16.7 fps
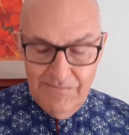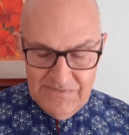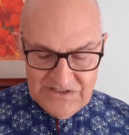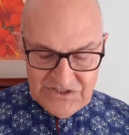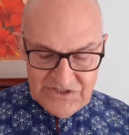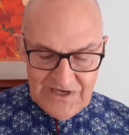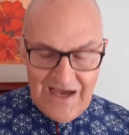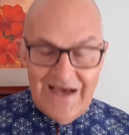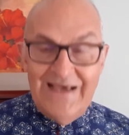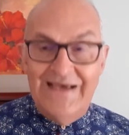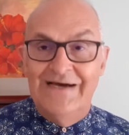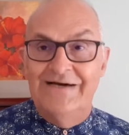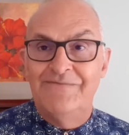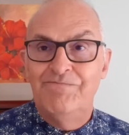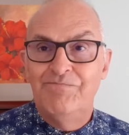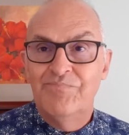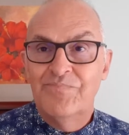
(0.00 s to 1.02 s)

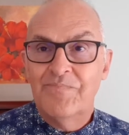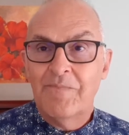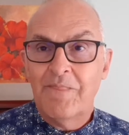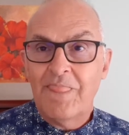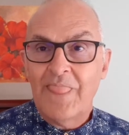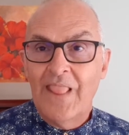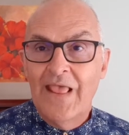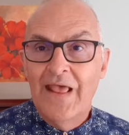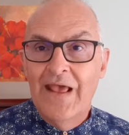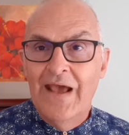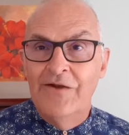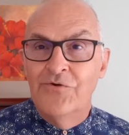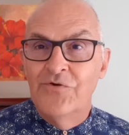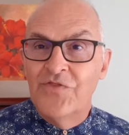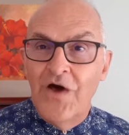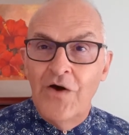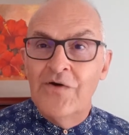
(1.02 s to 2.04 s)
Messiah. And
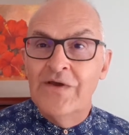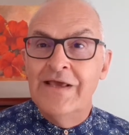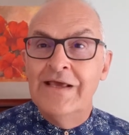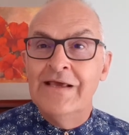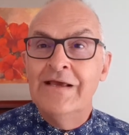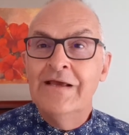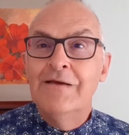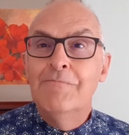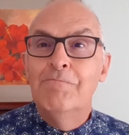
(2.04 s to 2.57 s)
although he